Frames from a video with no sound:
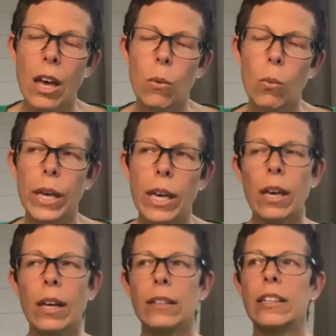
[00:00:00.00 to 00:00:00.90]

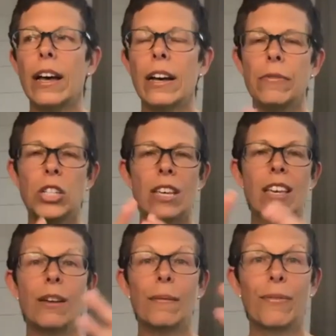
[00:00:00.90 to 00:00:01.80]
We love to
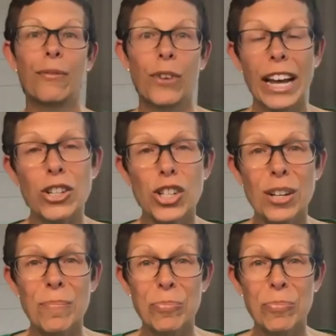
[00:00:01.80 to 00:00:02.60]
eat fresh.